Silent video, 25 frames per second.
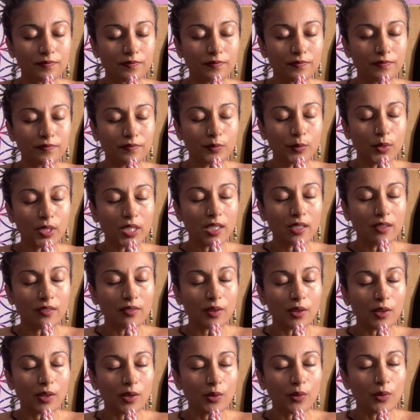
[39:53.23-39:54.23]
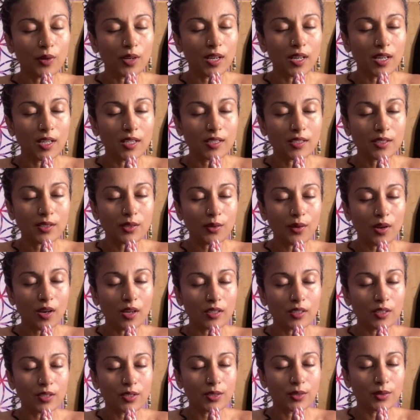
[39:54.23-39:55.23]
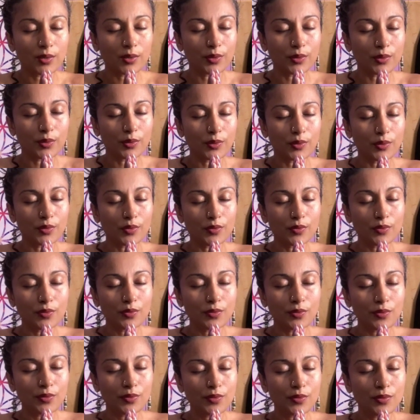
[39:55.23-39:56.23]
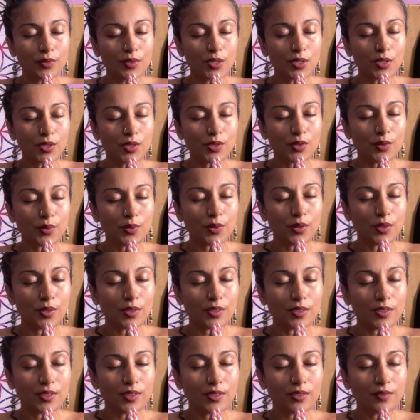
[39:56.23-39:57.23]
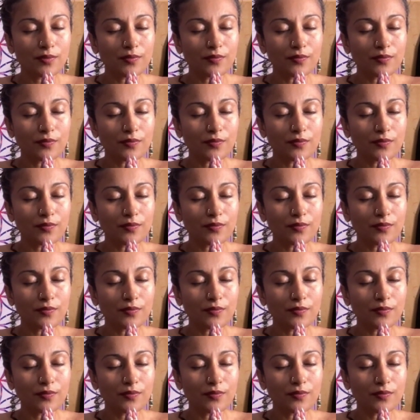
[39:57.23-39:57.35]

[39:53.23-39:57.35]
And we give our greatest gratitude to Source,